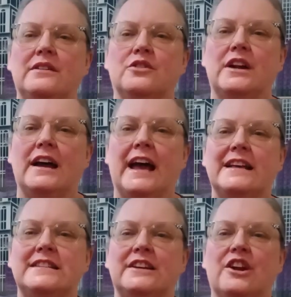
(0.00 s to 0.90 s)
or not
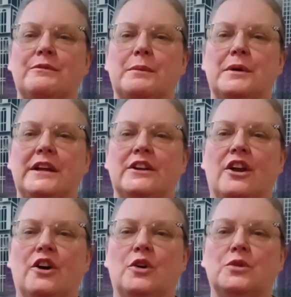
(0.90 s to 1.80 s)
casting it off but putting it
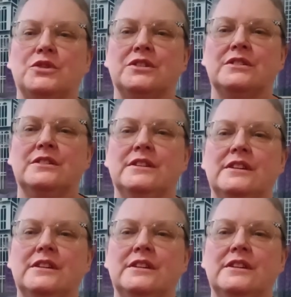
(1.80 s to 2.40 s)
on a holder